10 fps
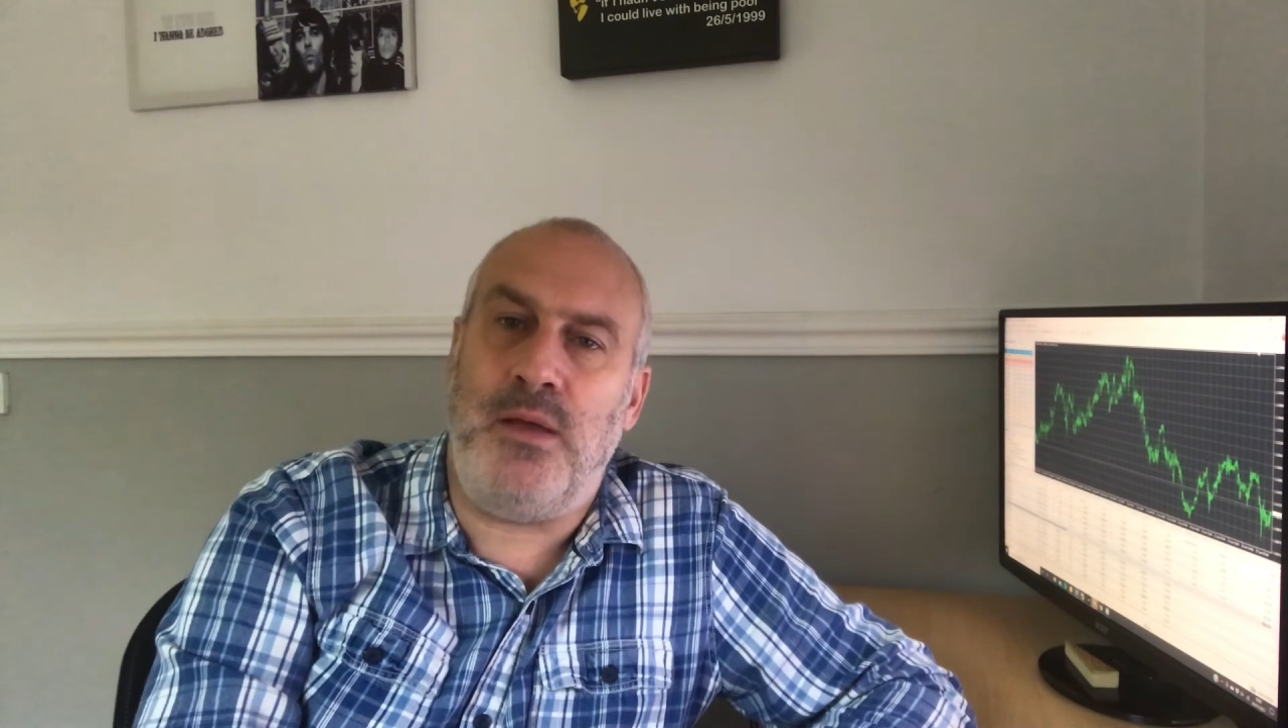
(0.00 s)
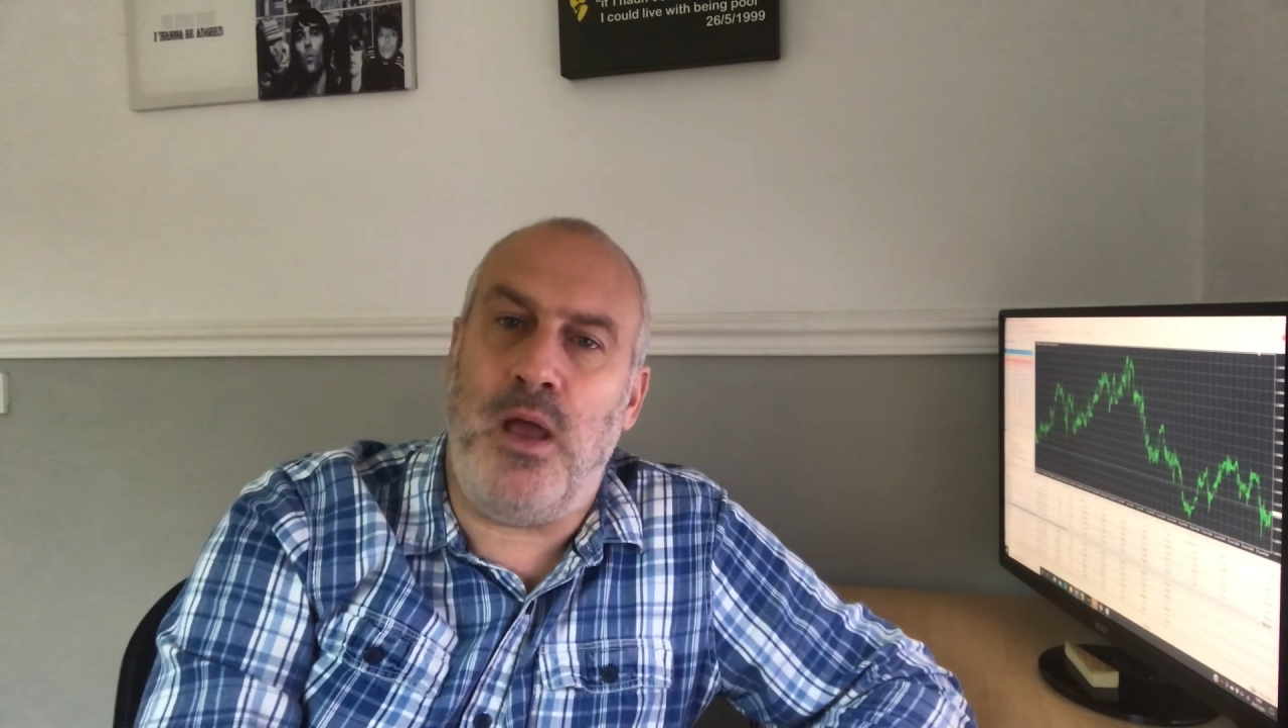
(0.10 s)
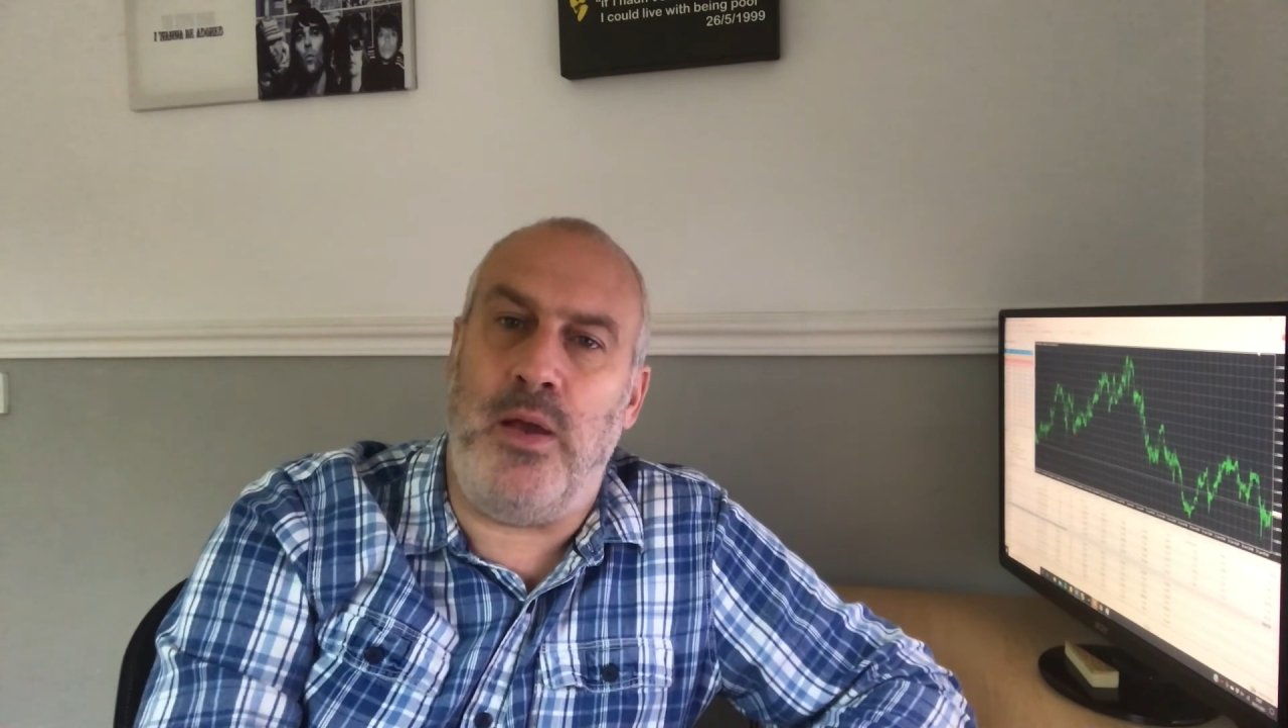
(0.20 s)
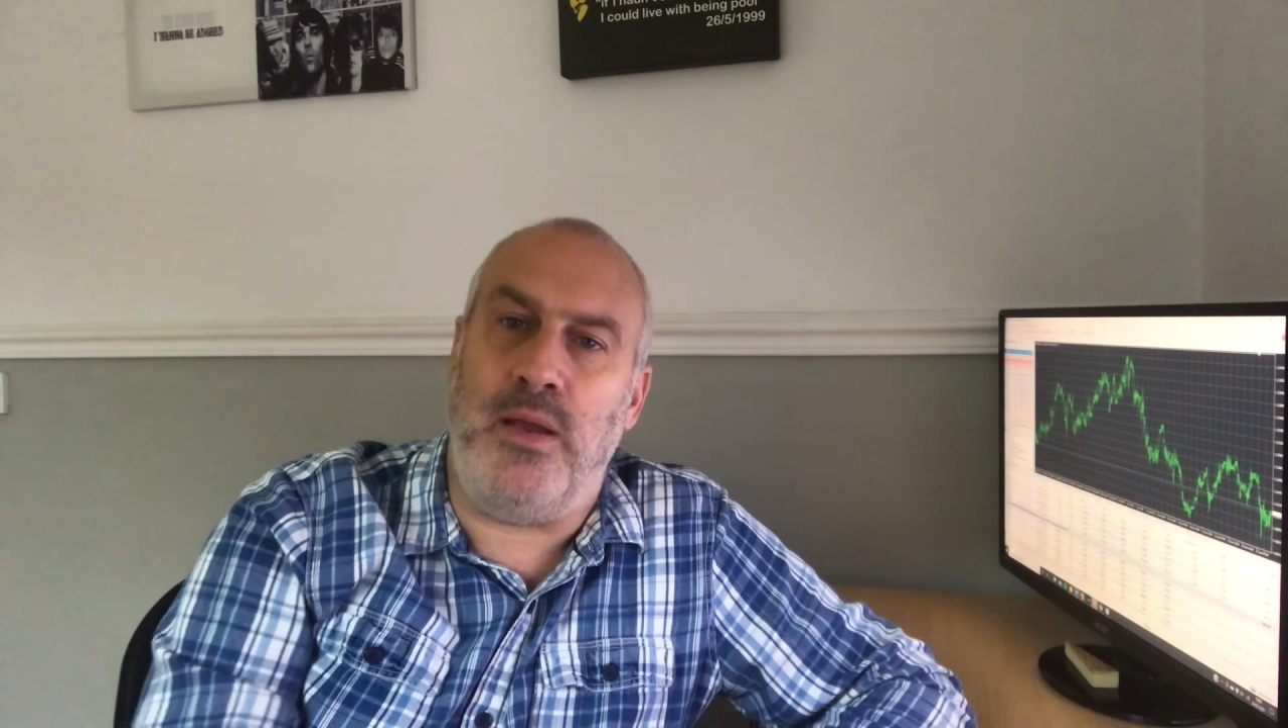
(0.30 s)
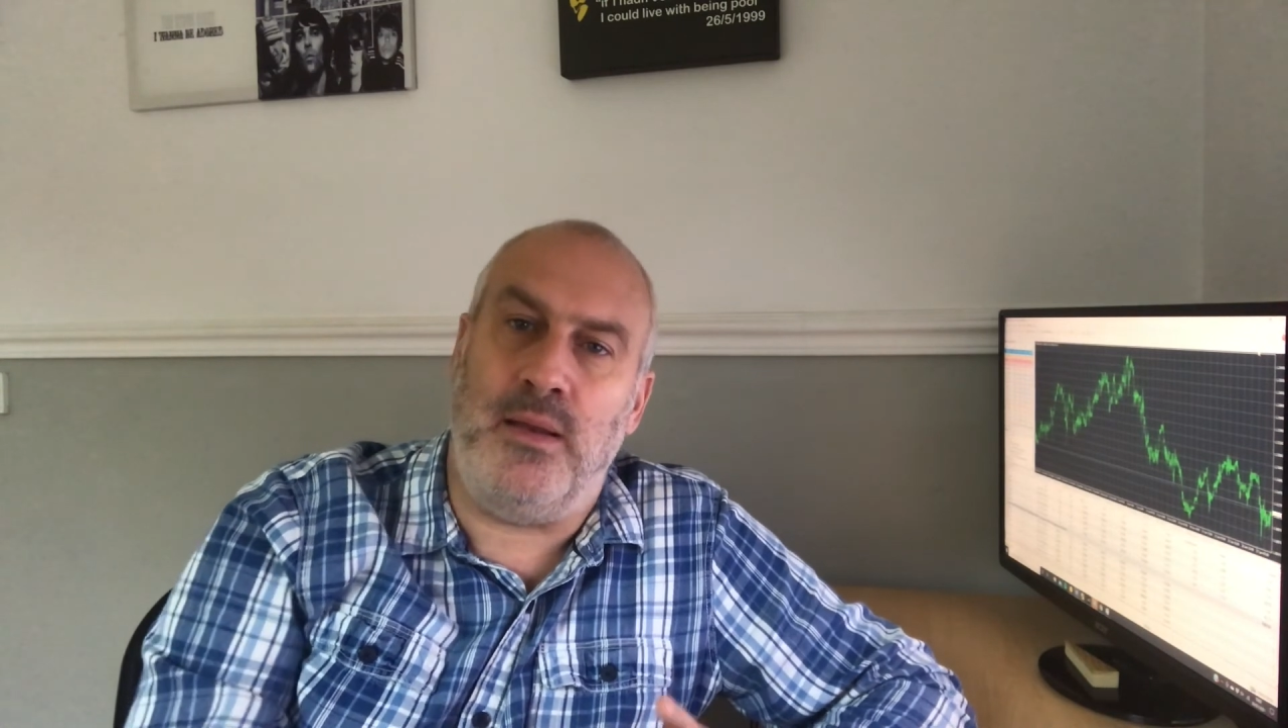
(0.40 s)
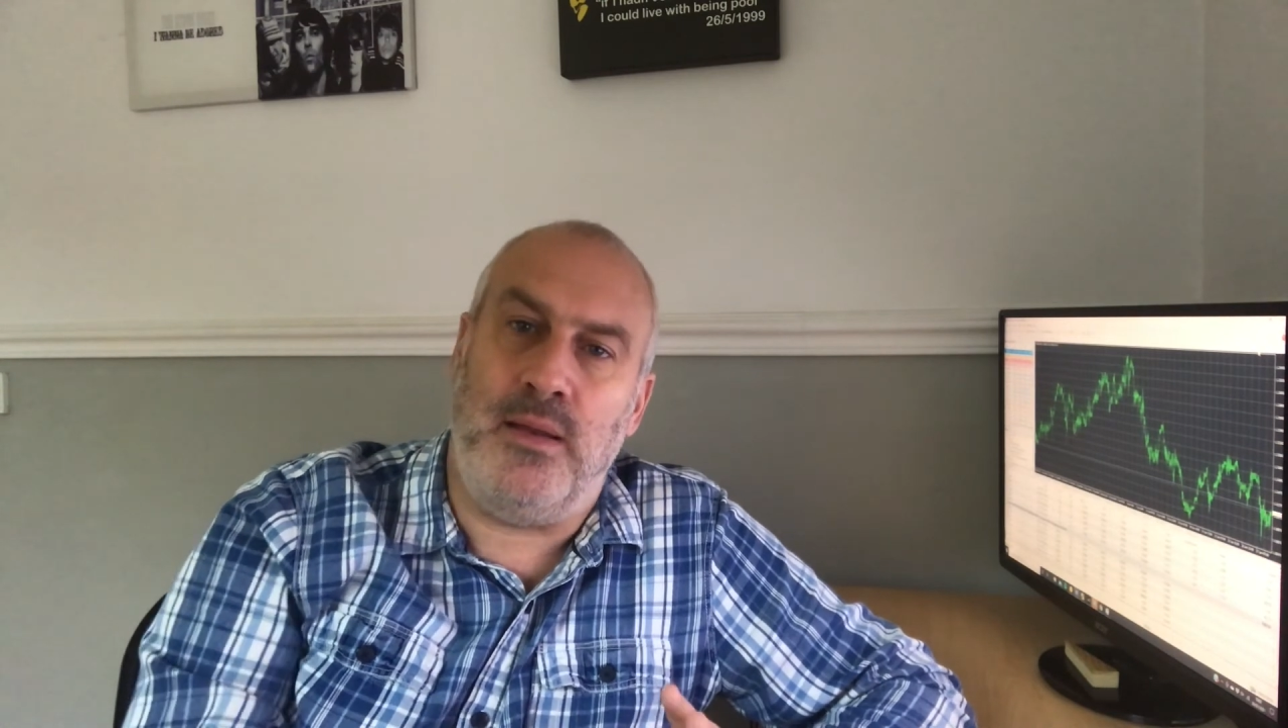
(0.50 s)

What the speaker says: going,